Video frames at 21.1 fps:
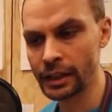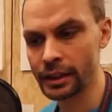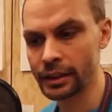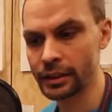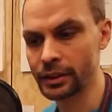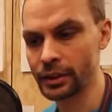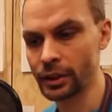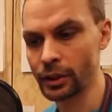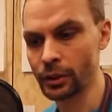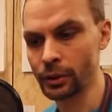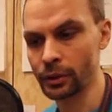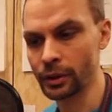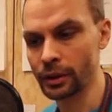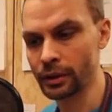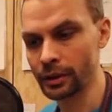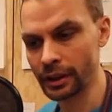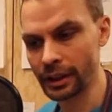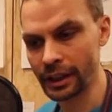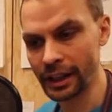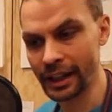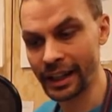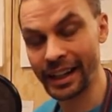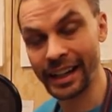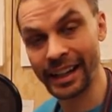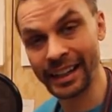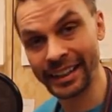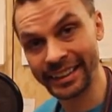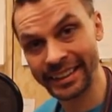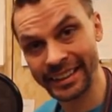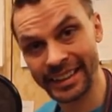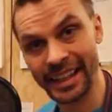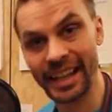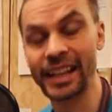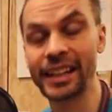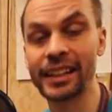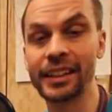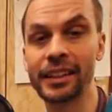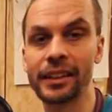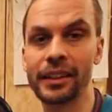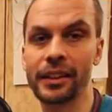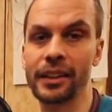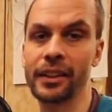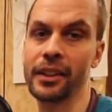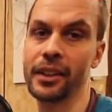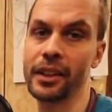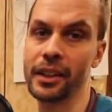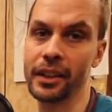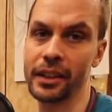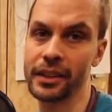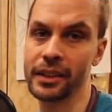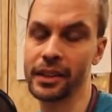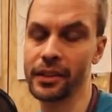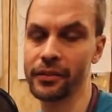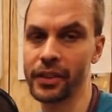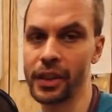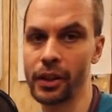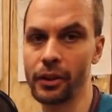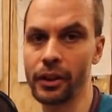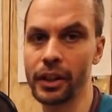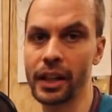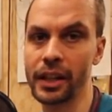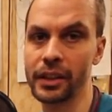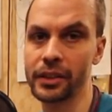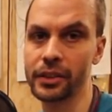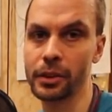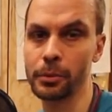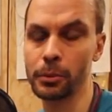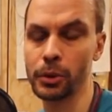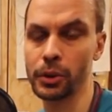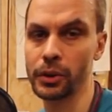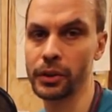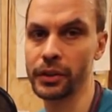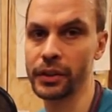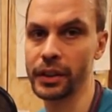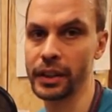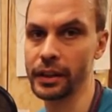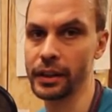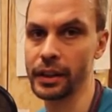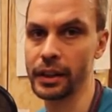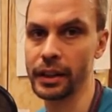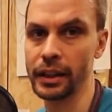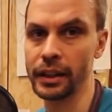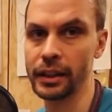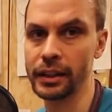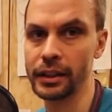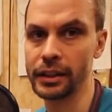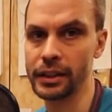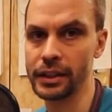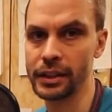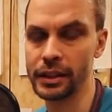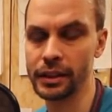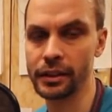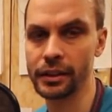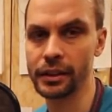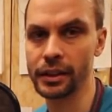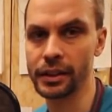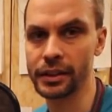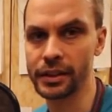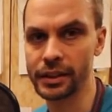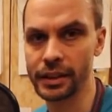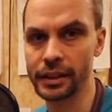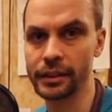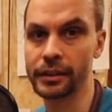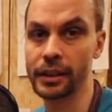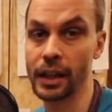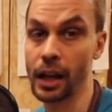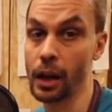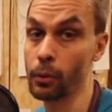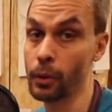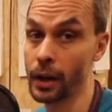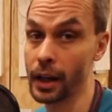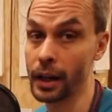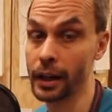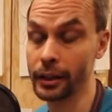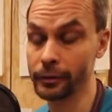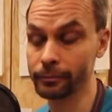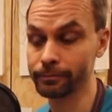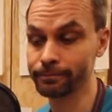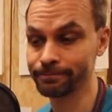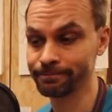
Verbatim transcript: So again, uh, it's a very nice community, the uh, Synth DIY.